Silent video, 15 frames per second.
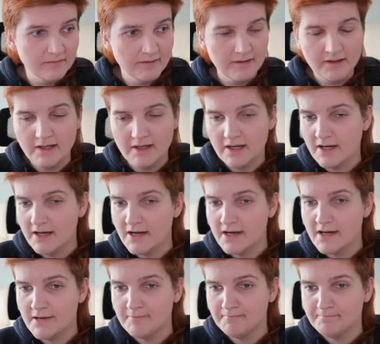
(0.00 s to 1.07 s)

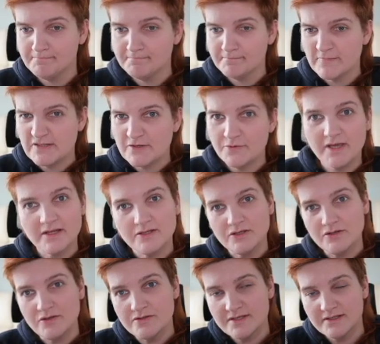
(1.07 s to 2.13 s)
So we can
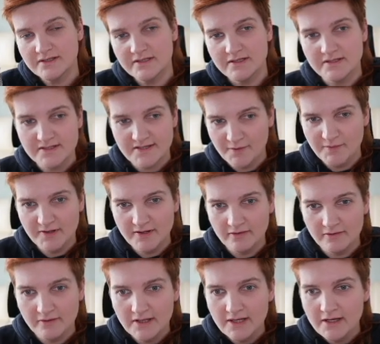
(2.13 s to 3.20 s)
use it in
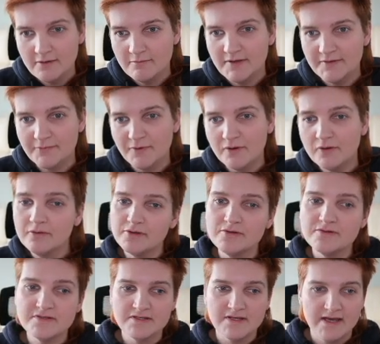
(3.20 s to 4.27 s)
terminal, but we'll
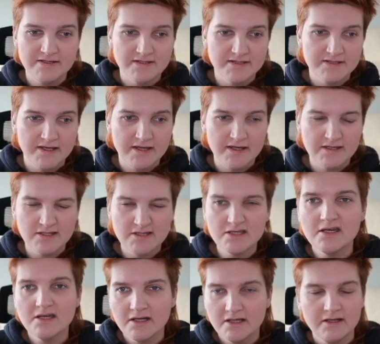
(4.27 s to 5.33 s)
use SSH
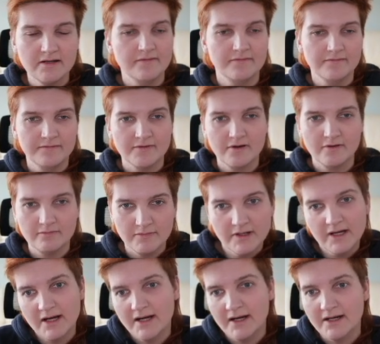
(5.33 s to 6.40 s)
from
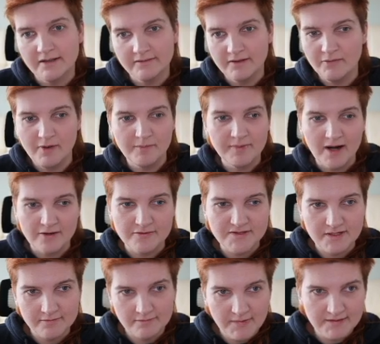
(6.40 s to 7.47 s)
the web
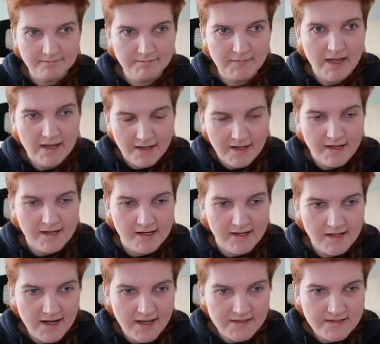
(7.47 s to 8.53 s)
browser. But
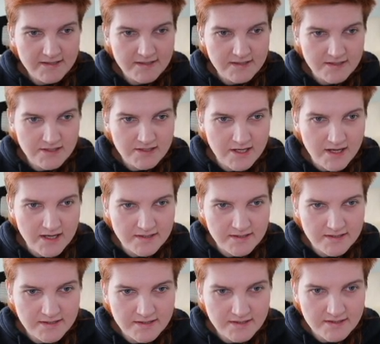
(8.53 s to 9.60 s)
let's
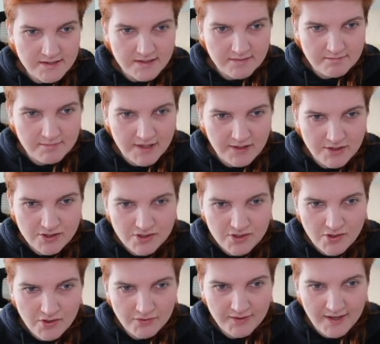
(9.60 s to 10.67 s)
just make
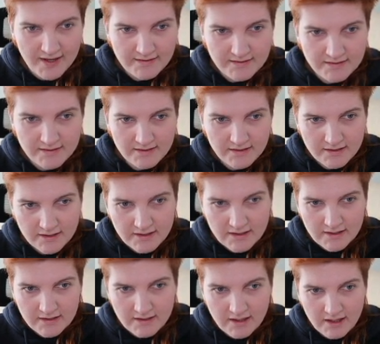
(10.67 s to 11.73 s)
sure that,
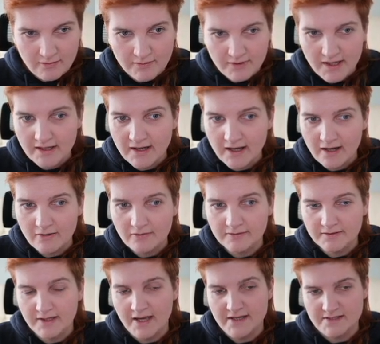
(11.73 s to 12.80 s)
we allow
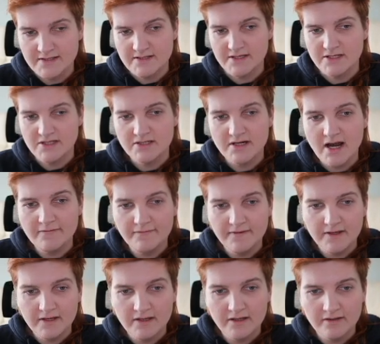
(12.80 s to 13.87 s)
the SSH
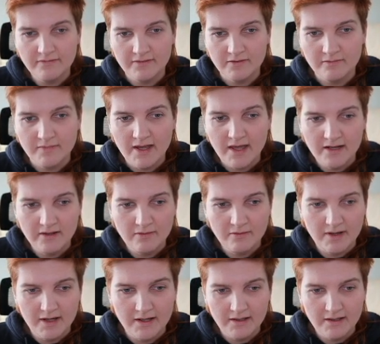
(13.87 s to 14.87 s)
traffic from anywhere,